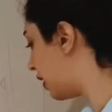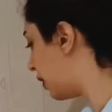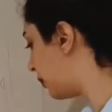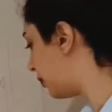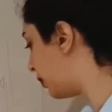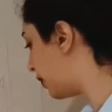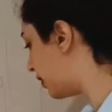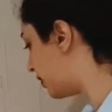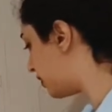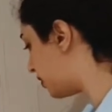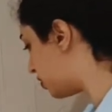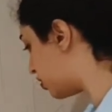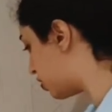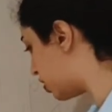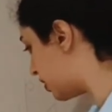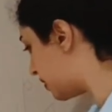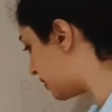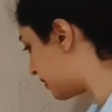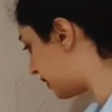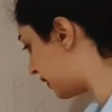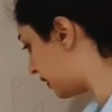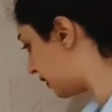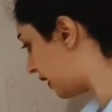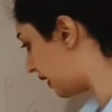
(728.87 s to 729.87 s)
But
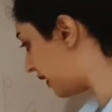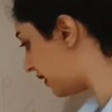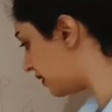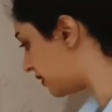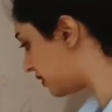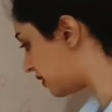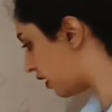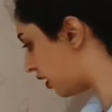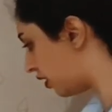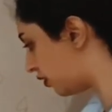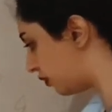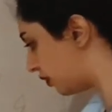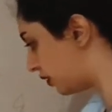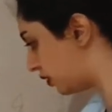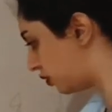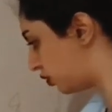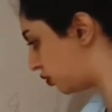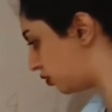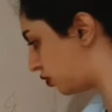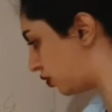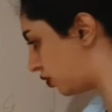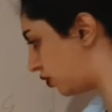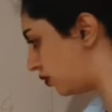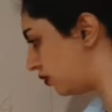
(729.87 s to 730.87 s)
just in case, I want you
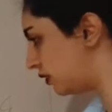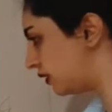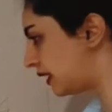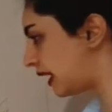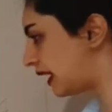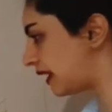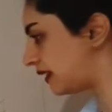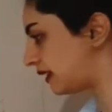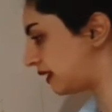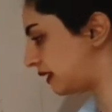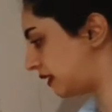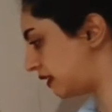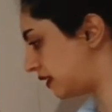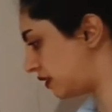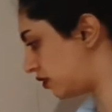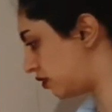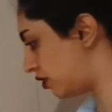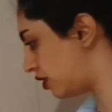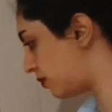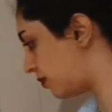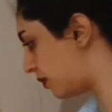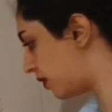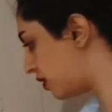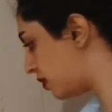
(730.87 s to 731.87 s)
to know that it is
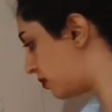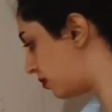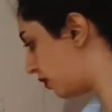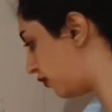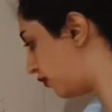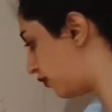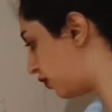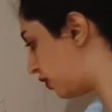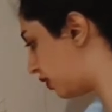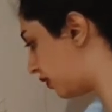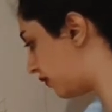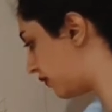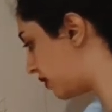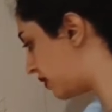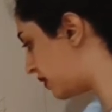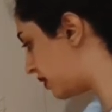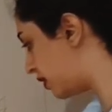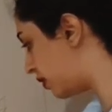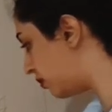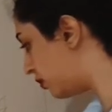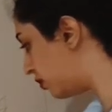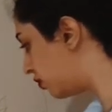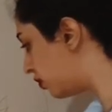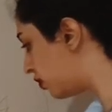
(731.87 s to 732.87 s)
responsible for the
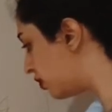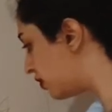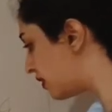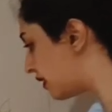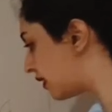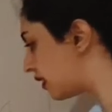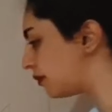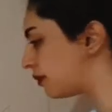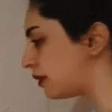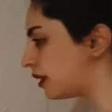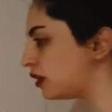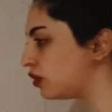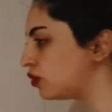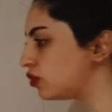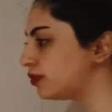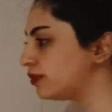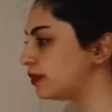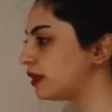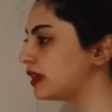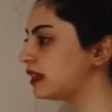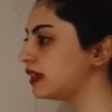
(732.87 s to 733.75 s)
vestibulocerebellum